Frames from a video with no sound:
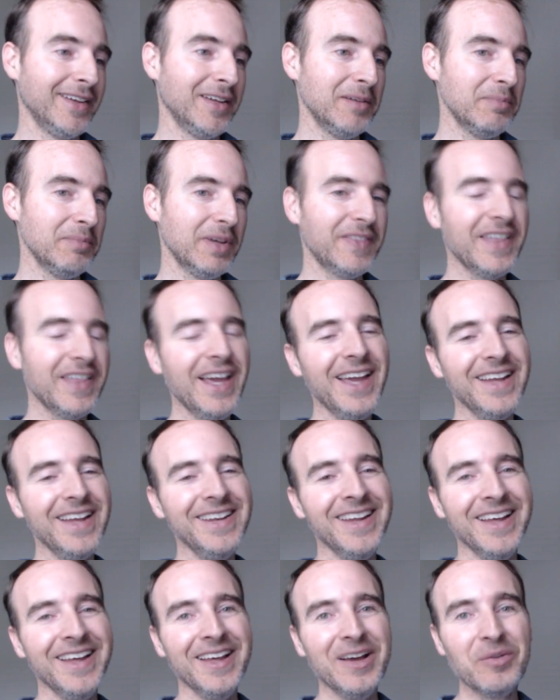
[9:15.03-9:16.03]
But
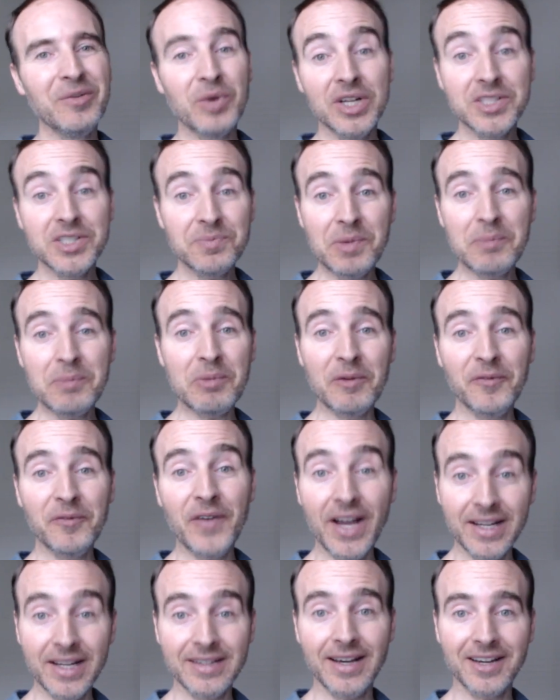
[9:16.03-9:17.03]
then once people
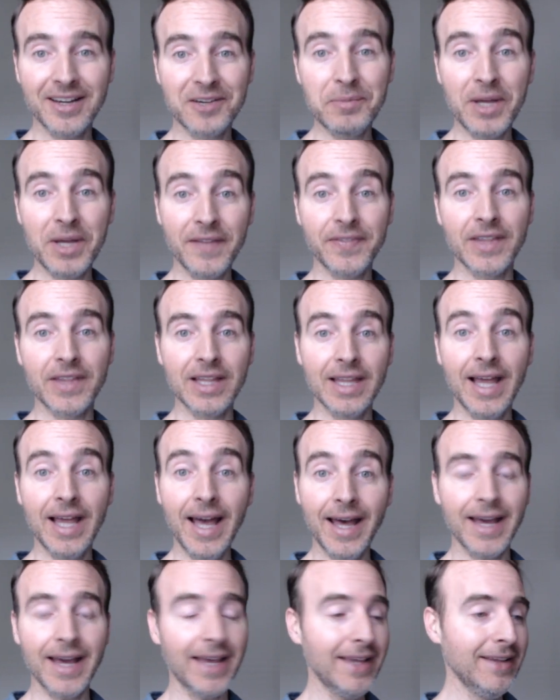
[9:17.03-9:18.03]
find out about the
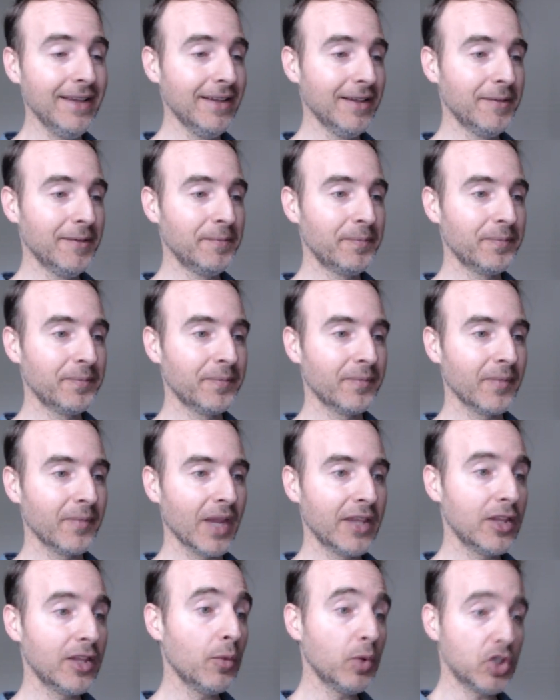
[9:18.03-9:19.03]
lie,
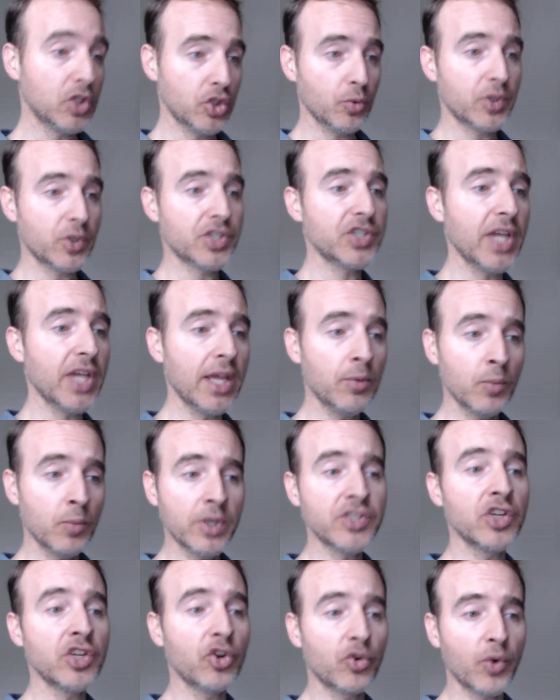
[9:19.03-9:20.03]
and that what you were saying
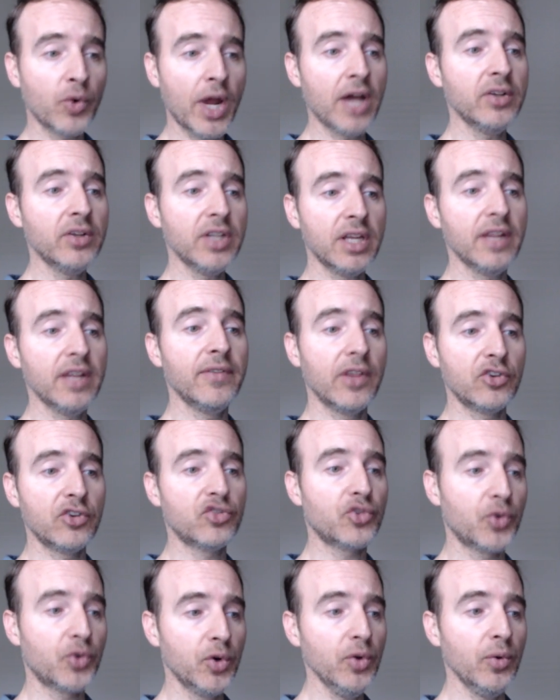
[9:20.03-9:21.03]
wasn't grounded in the
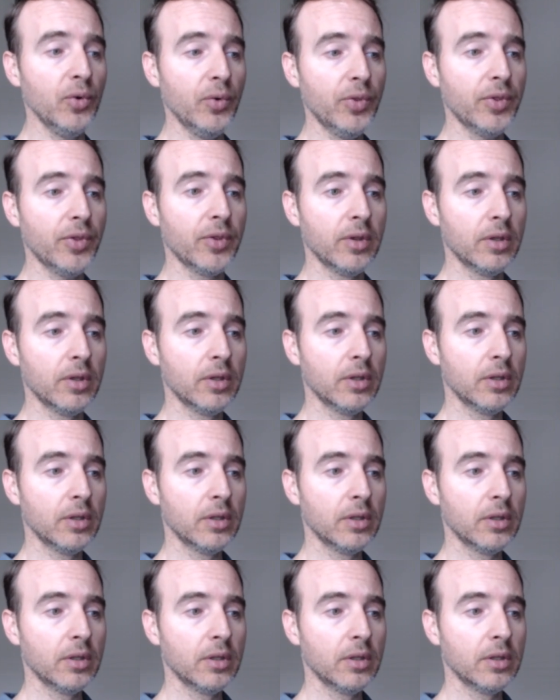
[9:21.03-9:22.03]
truth,
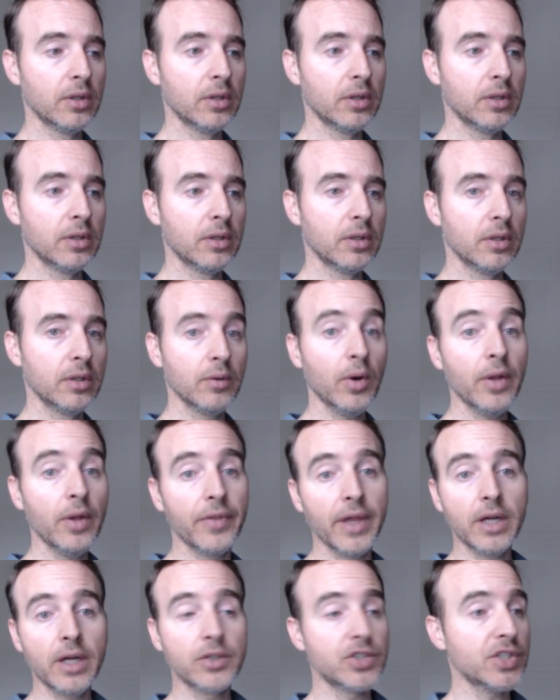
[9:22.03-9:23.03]
well,
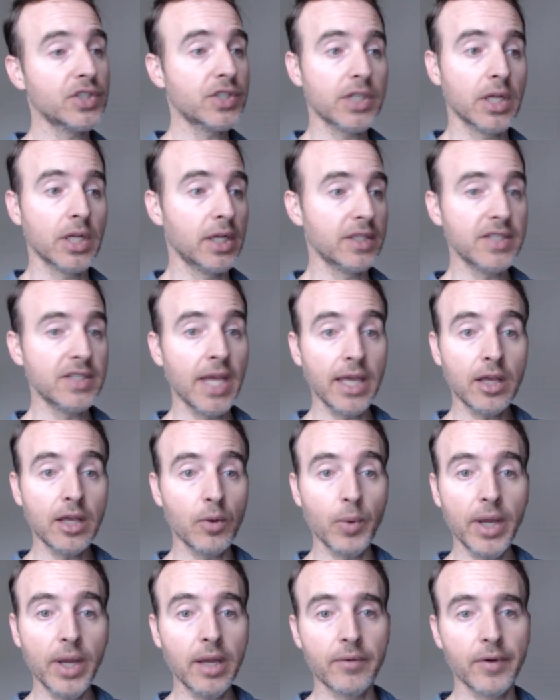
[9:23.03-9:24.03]
they're just going to take
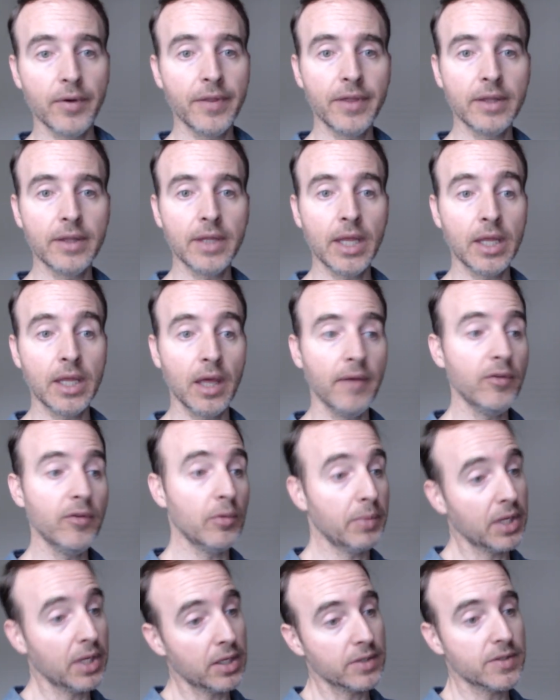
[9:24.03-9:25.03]
away everything they gave you
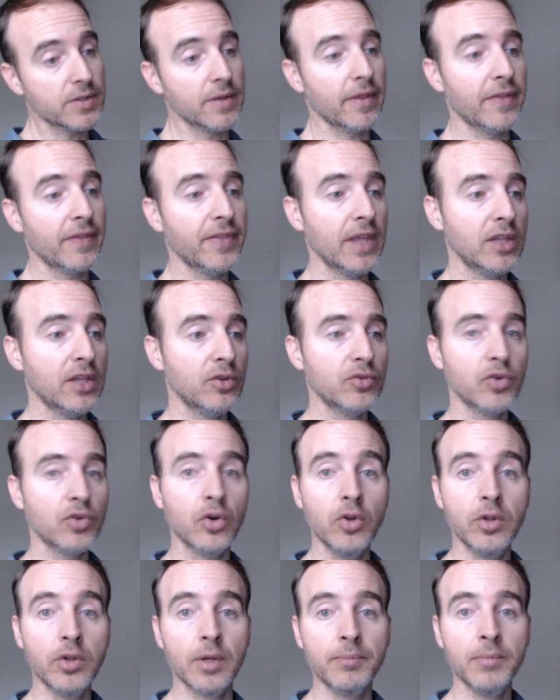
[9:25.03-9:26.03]
because of the thing you
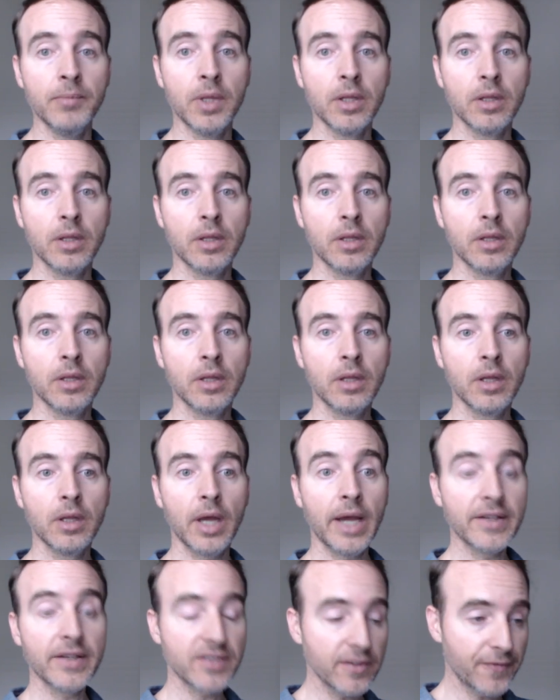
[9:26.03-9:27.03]
told them
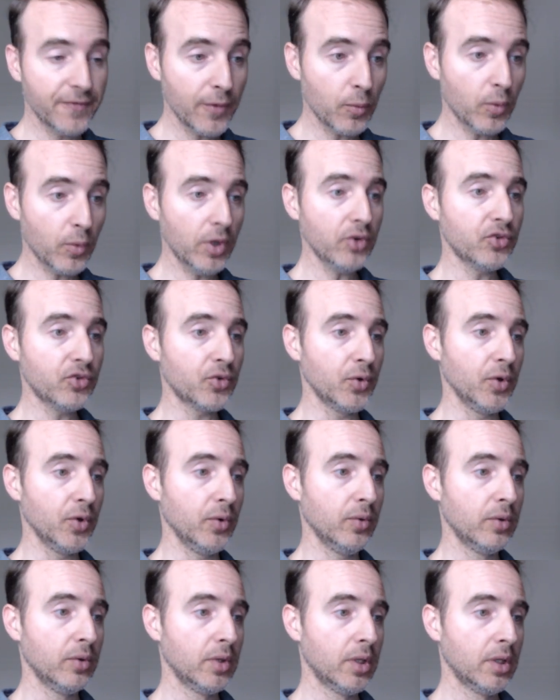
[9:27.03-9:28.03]
as if it were
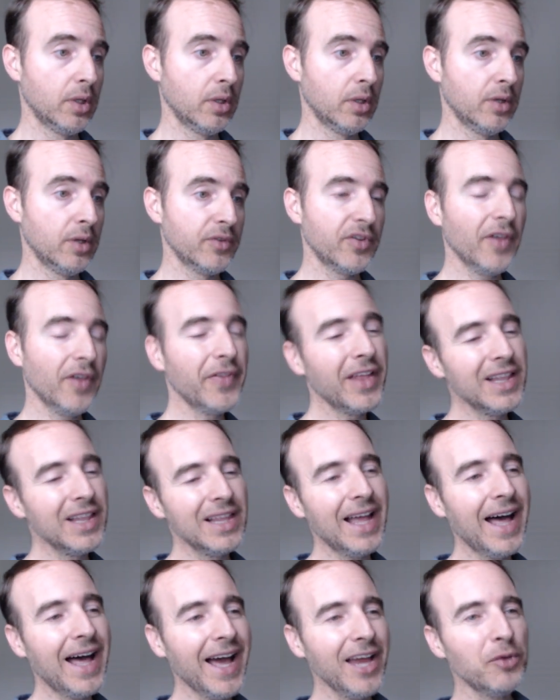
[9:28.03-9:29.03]
true. So the
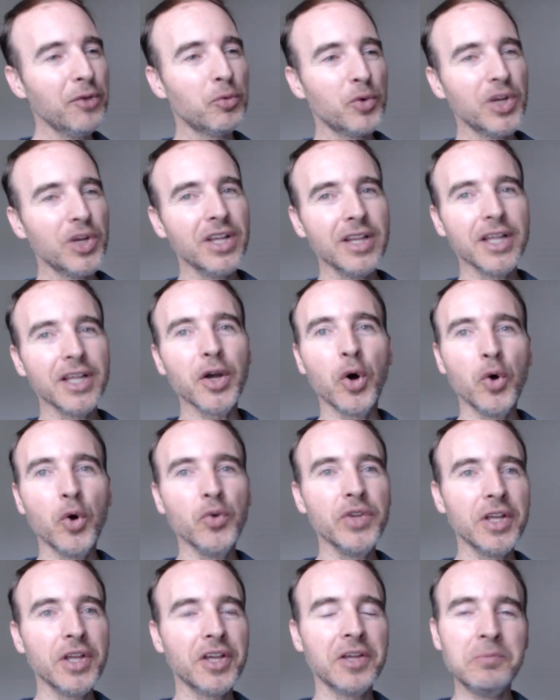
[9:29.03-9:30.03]
lie really
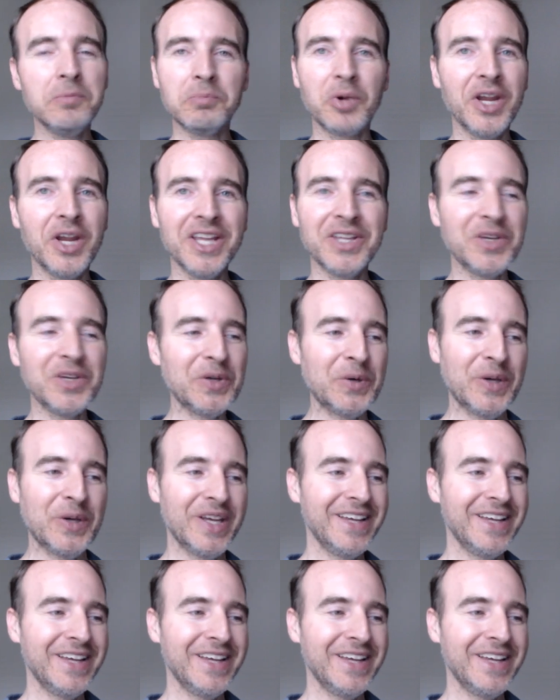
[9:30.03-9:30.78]
only can bring you